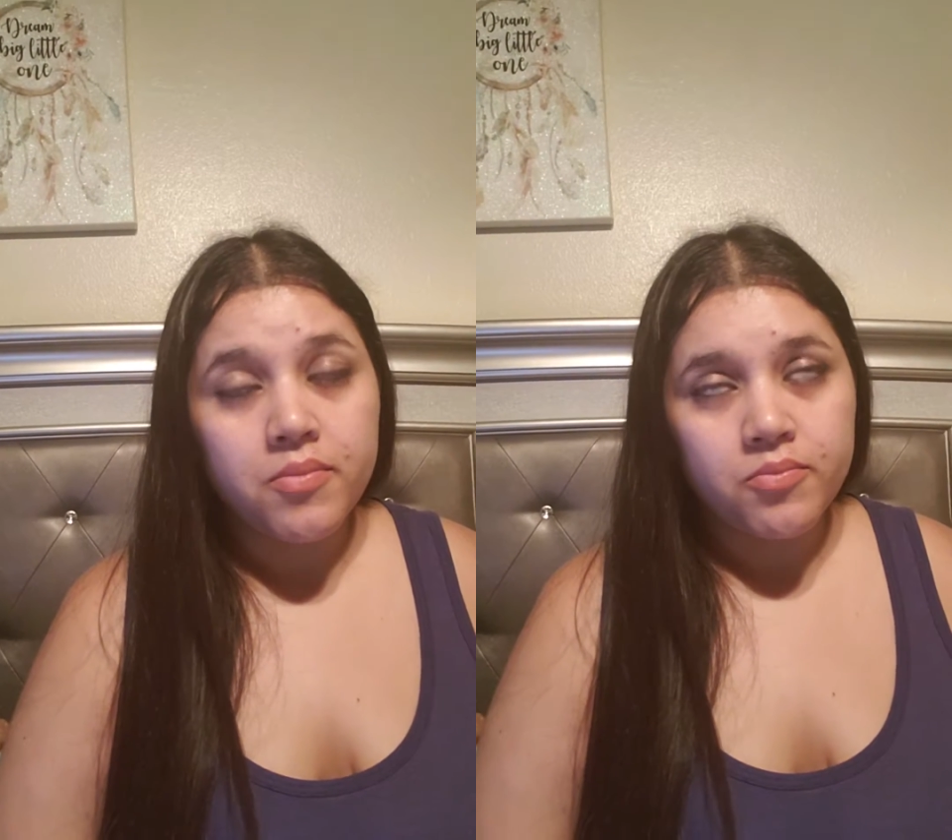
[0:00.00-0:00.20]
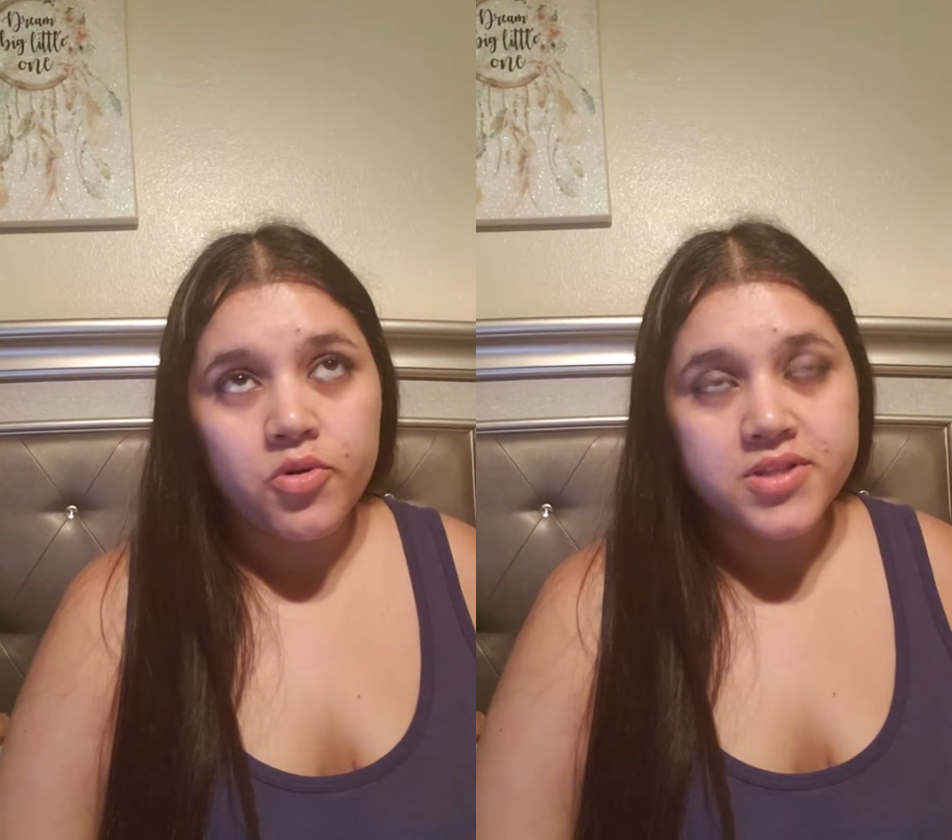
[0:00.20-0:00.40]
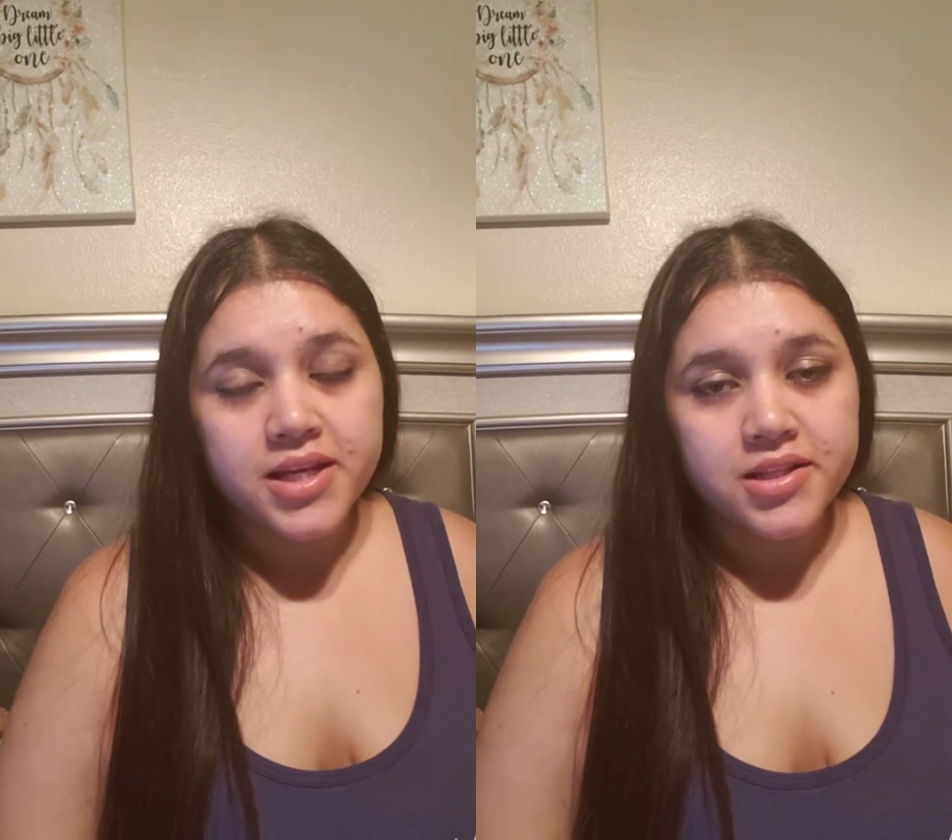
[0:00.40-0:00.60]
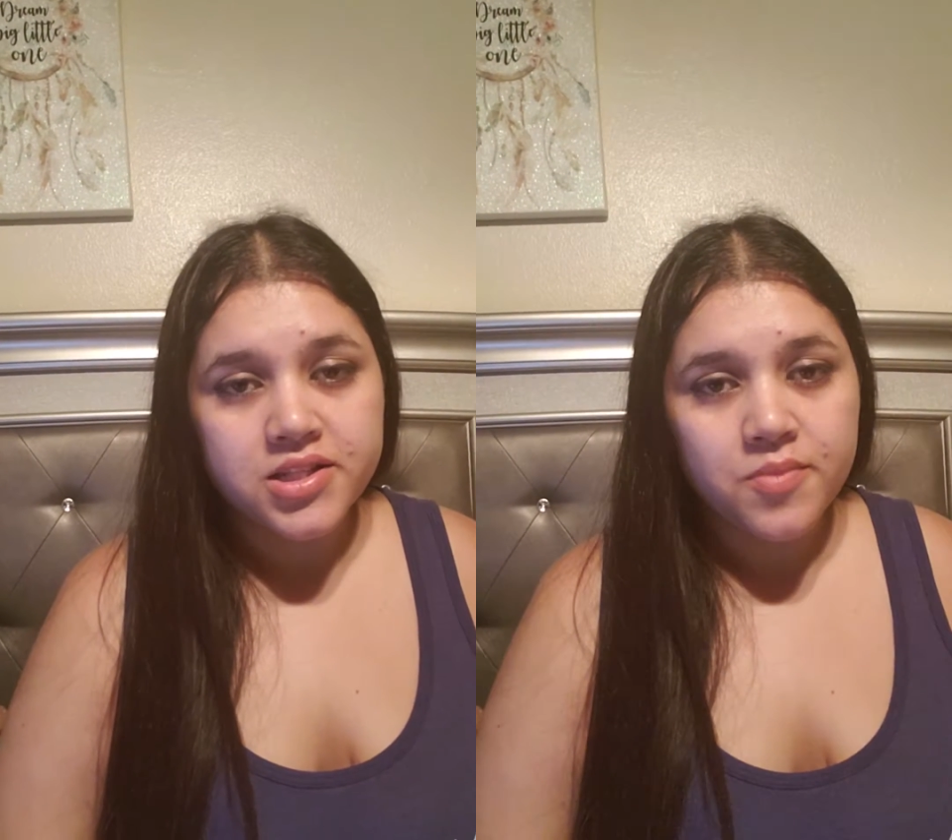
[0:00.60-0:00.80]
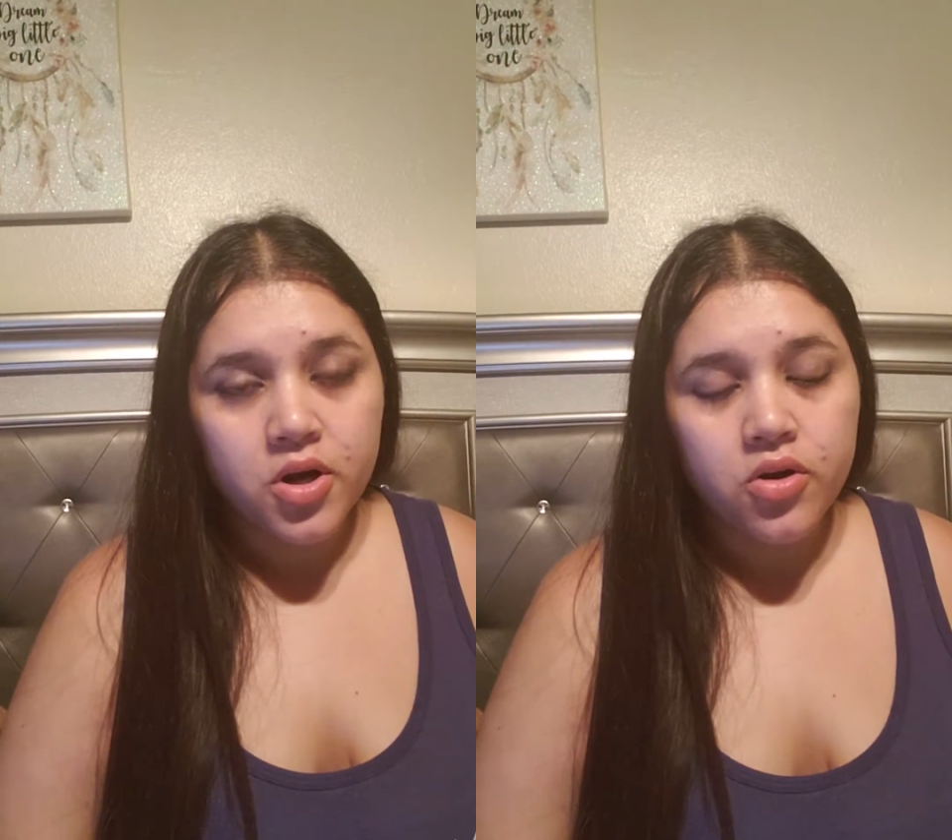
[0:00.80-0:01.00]
Most likely
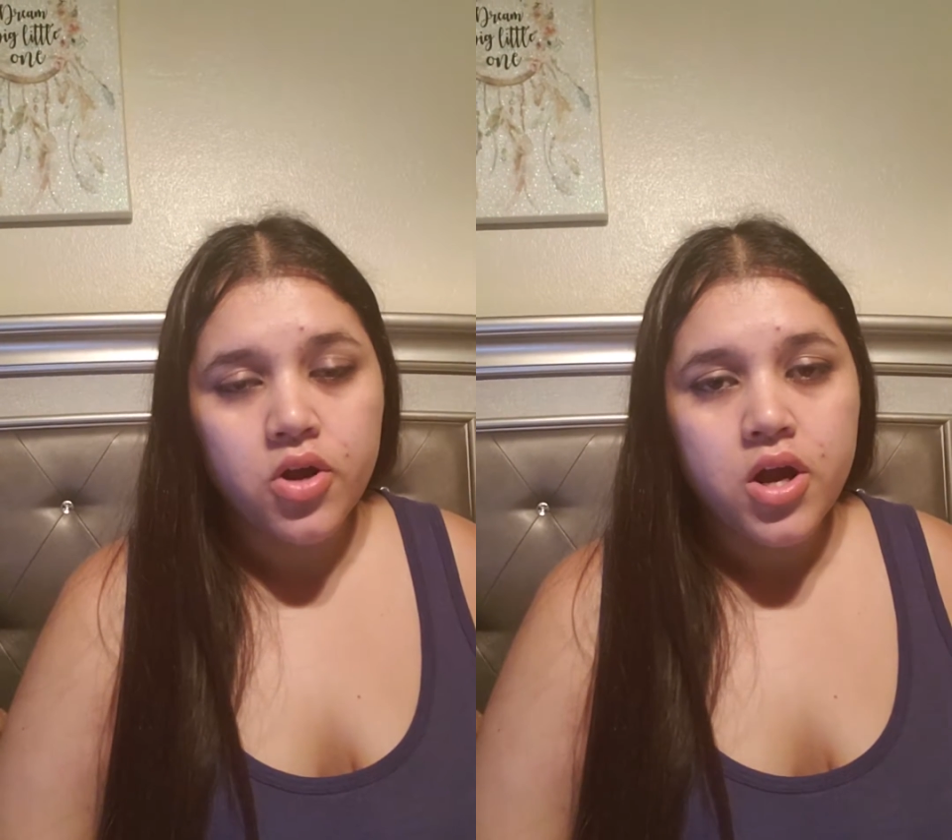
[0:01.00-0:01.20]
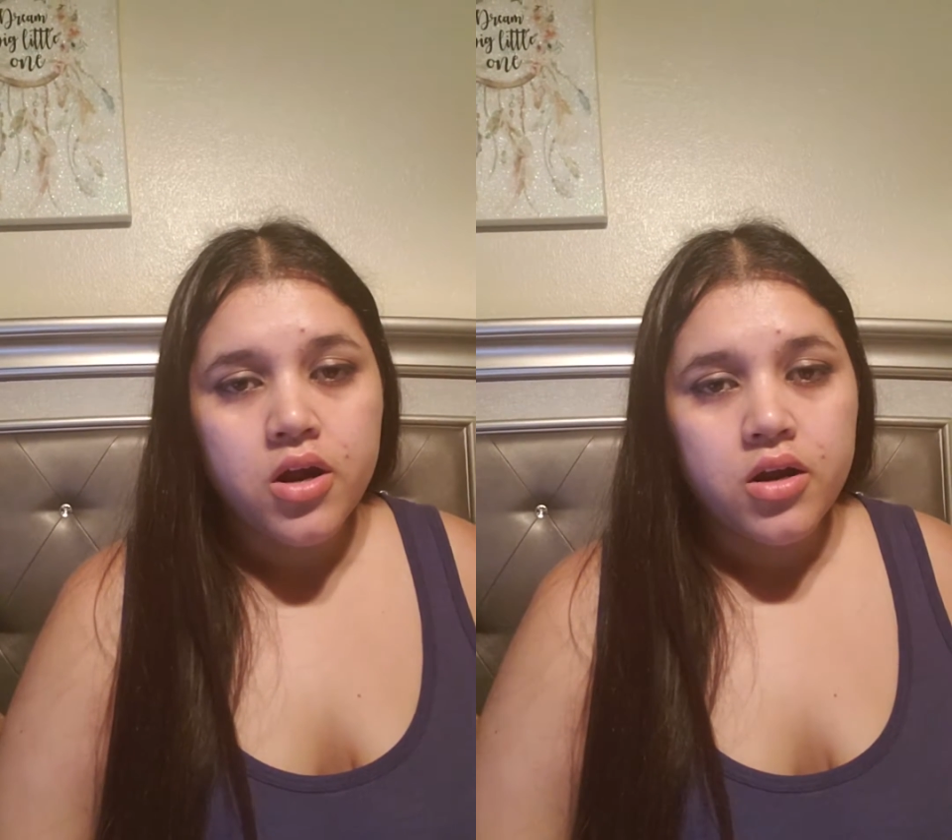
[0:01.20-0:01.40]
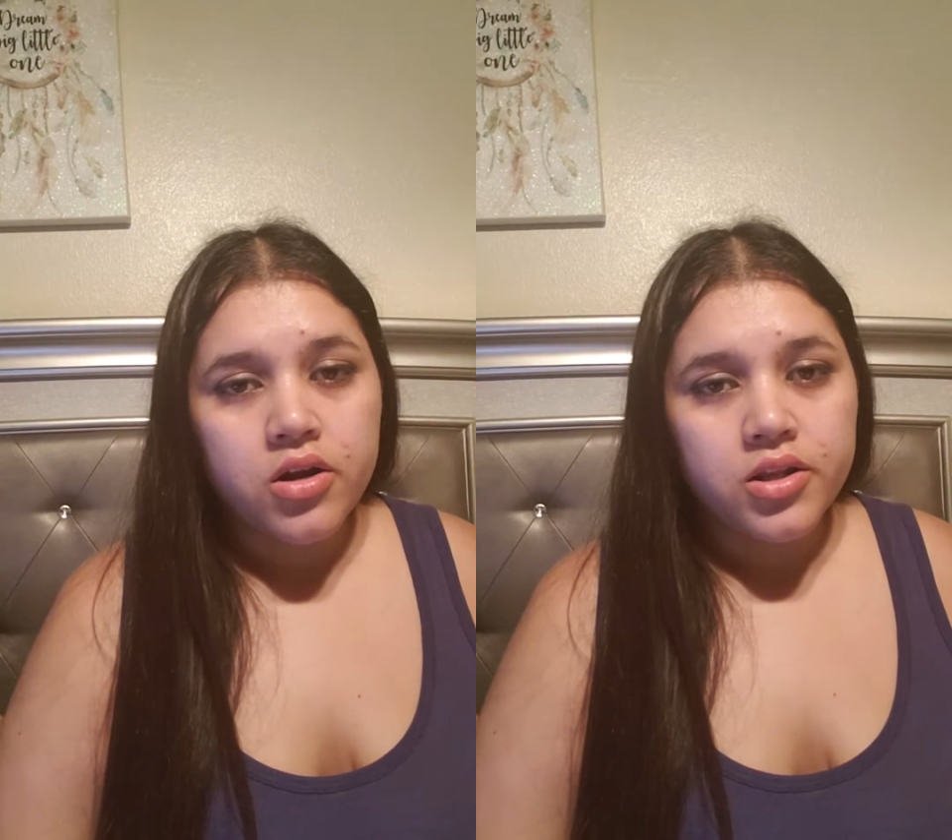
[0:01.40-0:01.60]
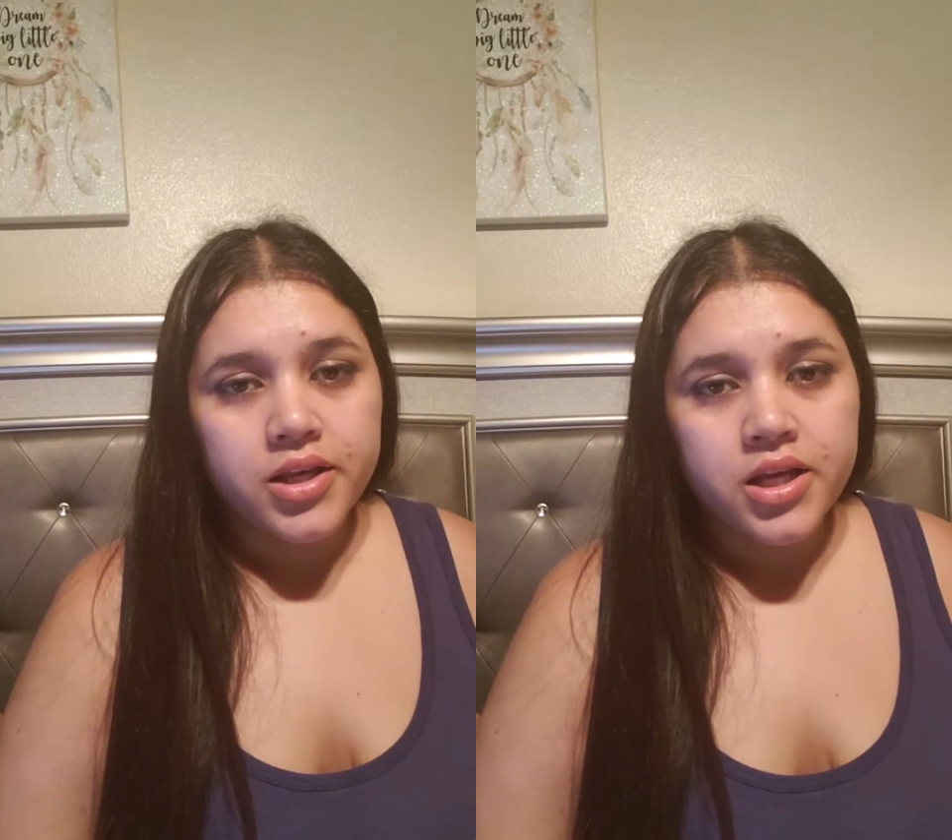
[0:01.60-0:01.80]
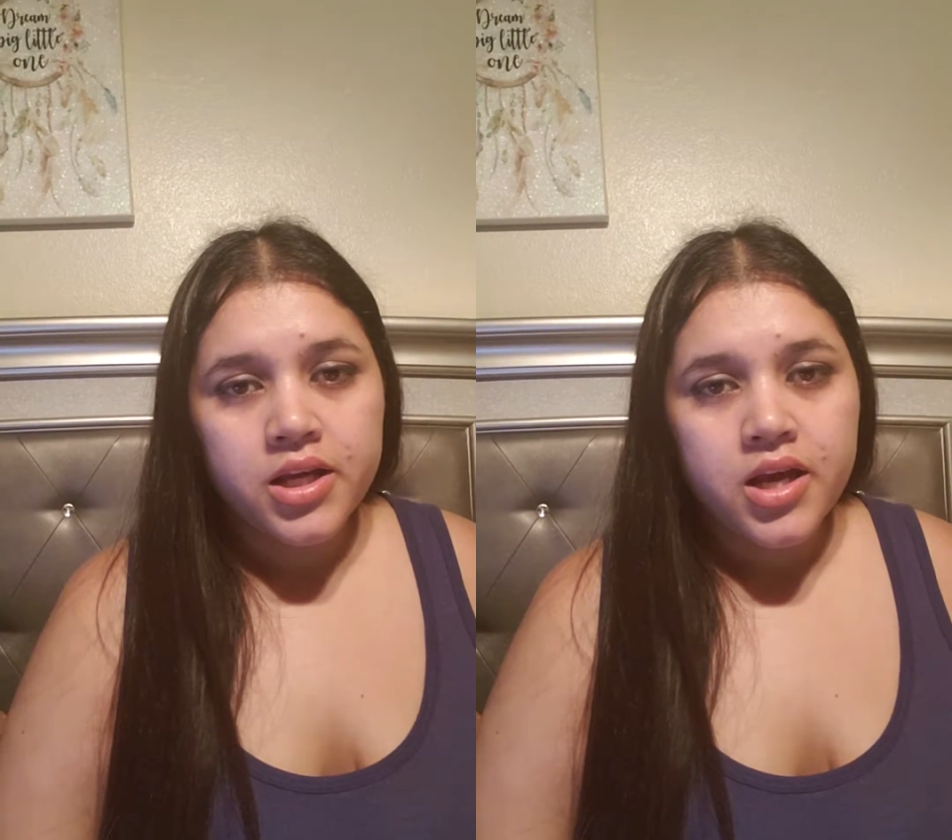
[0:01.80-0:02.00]
tomorrow
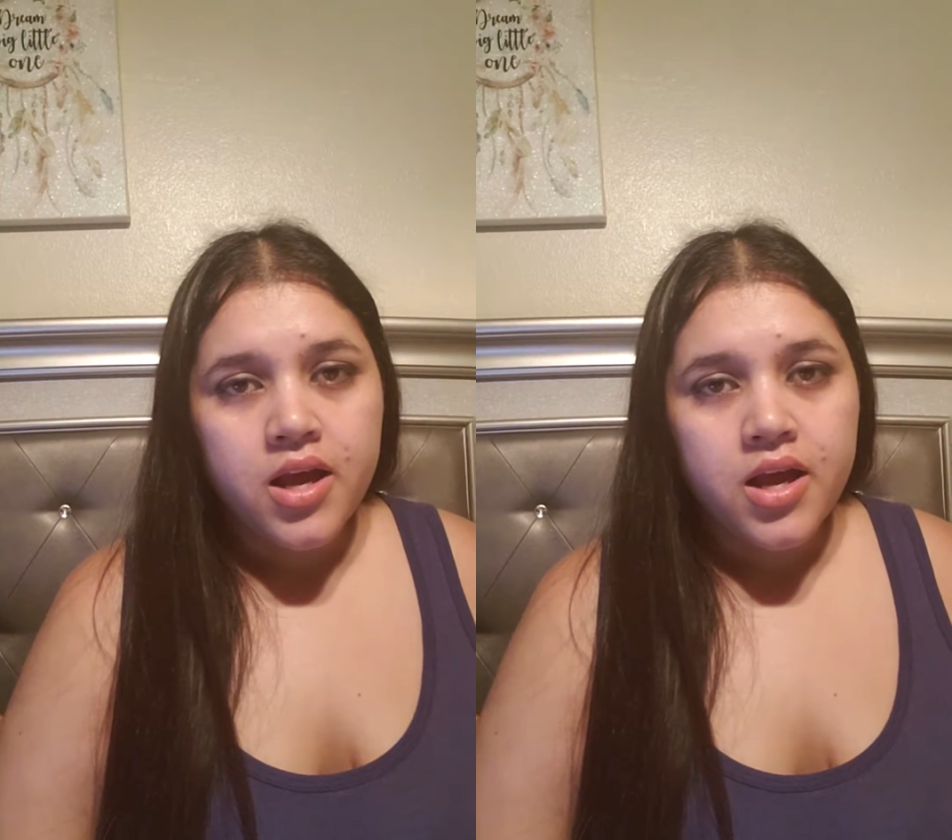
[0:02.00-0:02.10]
early,